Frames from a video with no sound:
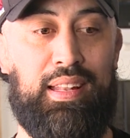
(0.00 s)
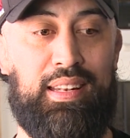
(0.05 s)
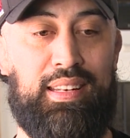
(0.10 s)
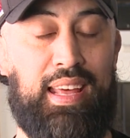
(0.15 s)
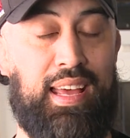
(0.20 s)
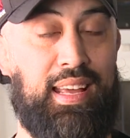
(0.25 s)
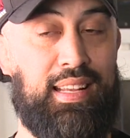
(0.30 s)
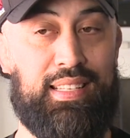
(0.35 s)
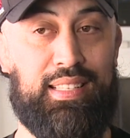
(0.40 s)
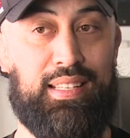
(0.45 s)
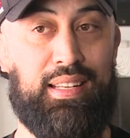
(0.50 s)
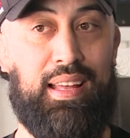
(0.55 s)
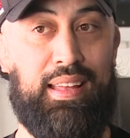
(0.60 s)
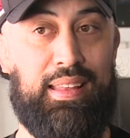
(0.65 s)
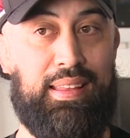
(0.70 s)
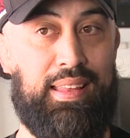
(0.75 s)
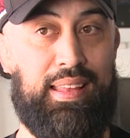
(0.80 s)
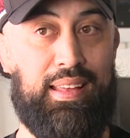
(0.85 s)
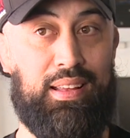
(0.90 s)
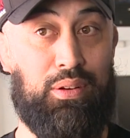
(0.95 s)
takes
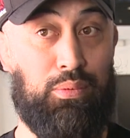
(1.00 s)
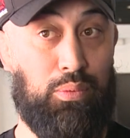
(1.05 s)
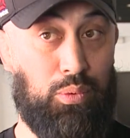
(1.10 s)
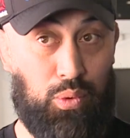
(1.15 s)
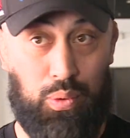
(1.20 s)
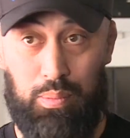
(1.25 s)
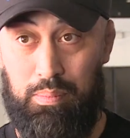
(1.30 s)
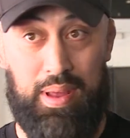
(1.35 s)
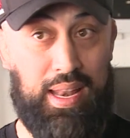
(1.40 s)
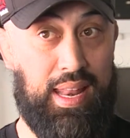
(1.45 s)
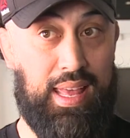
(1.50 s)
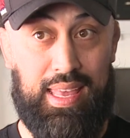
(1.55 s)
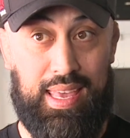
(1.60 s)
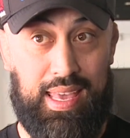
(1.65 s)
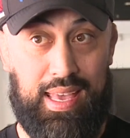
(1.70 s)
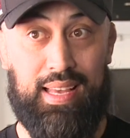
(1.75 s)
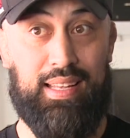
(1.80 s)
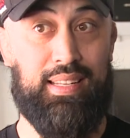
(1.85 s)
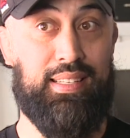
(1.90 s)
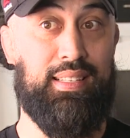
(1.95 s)
many
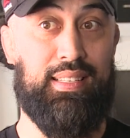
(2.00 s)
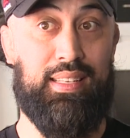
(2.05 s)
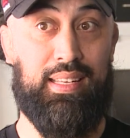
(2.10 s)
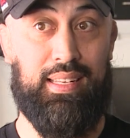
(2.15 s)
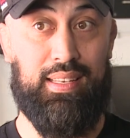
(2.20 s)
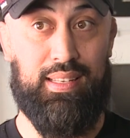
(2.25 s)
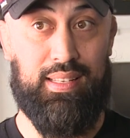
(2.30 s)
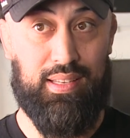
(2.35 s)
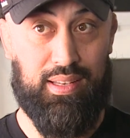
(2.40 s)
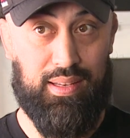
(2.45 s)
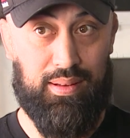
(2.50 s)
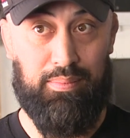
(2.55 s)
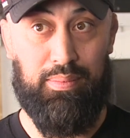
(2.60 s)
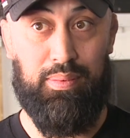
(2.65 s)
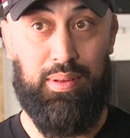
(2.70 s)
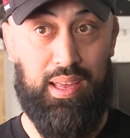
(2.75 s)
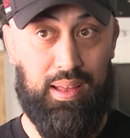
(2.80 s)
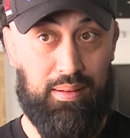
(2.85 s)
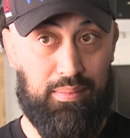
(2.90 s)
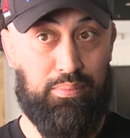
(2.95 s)
years to
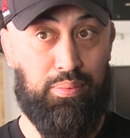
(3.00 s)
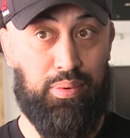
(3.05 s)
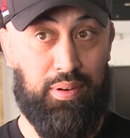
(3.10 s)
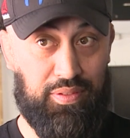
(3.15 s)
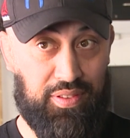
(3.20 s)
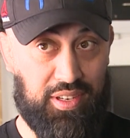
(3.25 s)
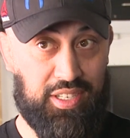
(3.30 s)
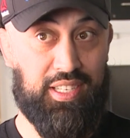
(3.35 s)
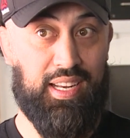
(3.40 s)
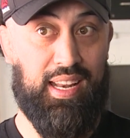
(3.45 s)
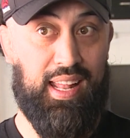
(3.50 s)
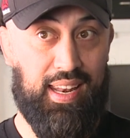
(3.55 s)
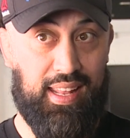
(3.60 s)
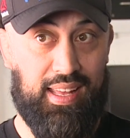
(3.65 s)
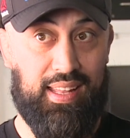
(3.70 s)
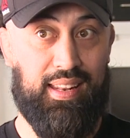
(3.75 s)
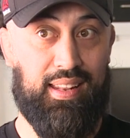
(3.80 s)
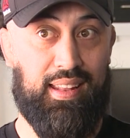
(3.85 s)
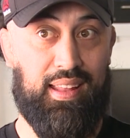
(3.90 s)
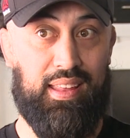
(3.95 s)
get proficient at
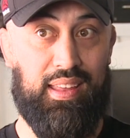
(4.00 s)
it.